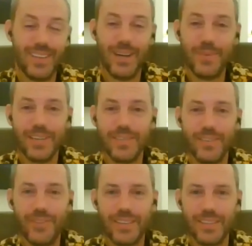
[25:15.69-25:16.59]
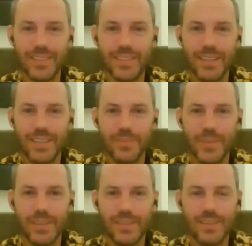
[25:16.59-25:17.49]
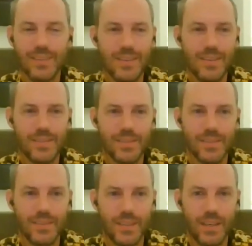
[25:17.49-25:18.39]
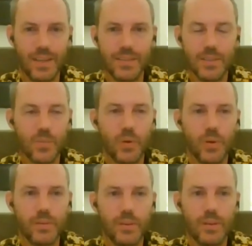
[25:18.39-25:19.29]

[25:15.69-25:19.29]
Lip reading: I mean, the fact that it's taken me years to get to this point,